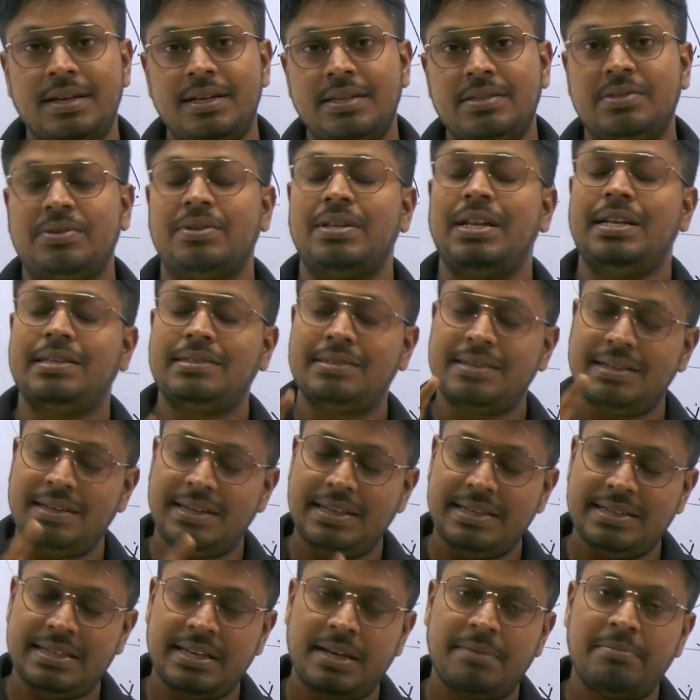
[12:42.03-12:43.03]
So that's the
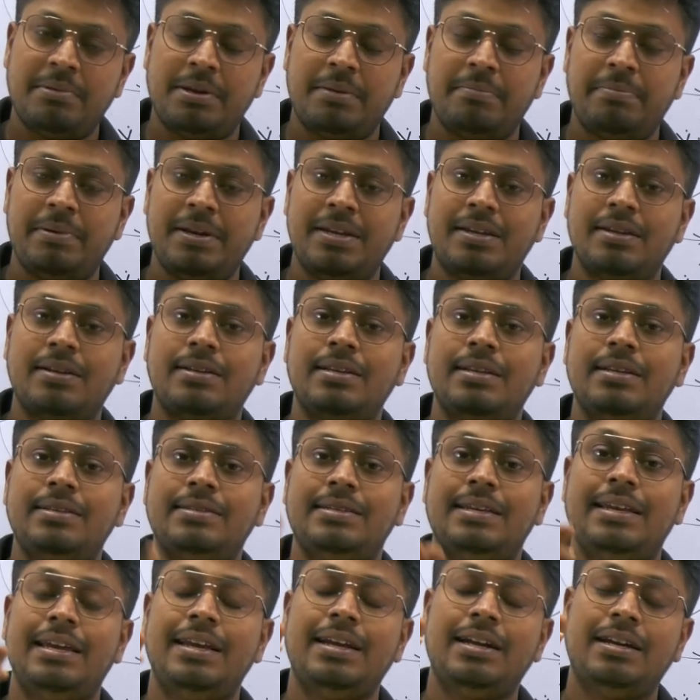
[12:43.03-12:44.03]
reason I'm repeatedly
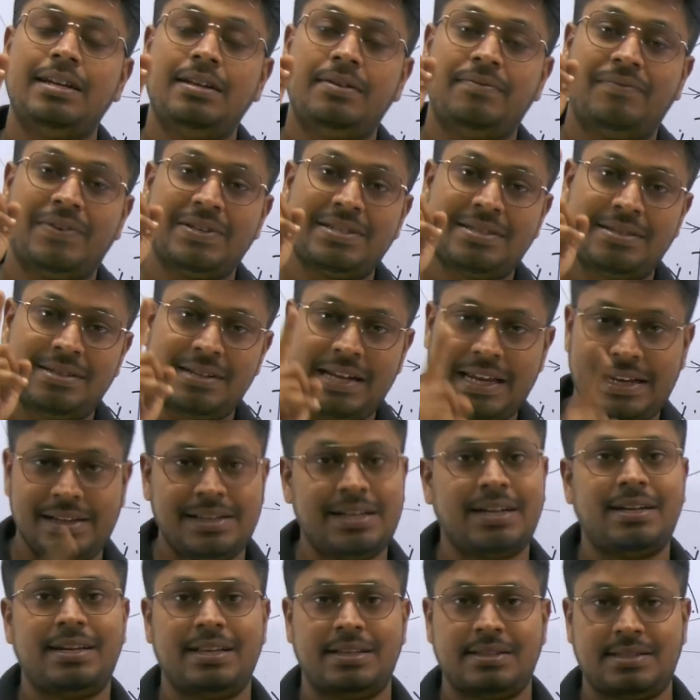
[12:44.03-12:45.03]
saying it. First, write
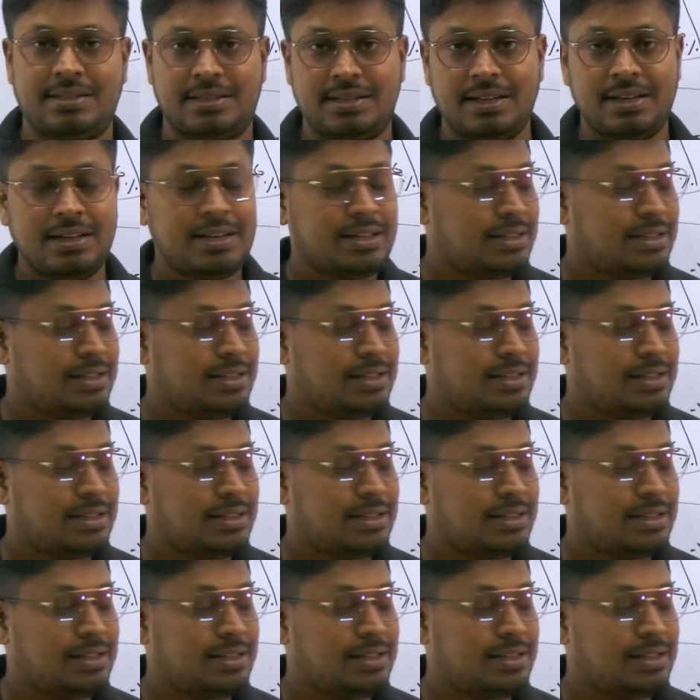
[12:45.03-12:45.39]
the test.